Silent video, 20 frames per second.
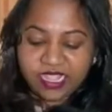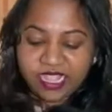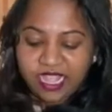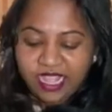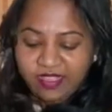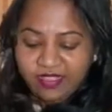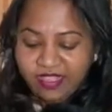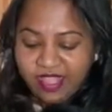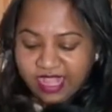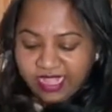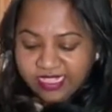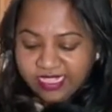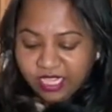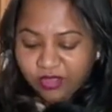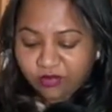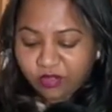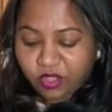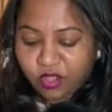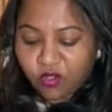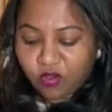And that's how
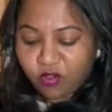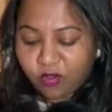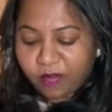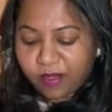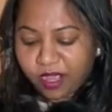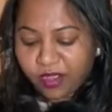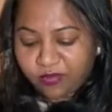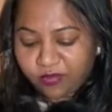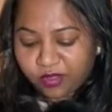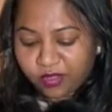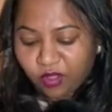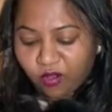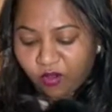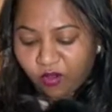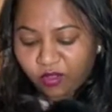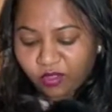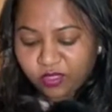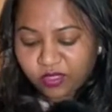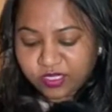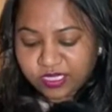you go about with all
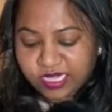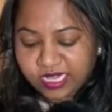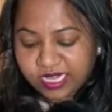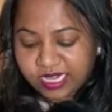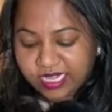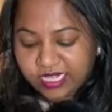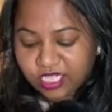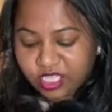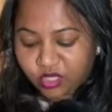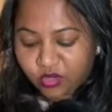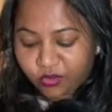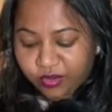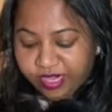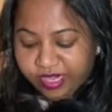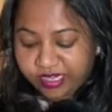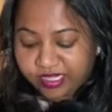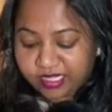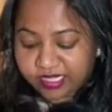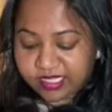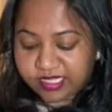those little
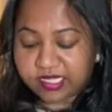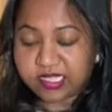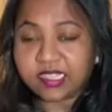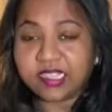squares.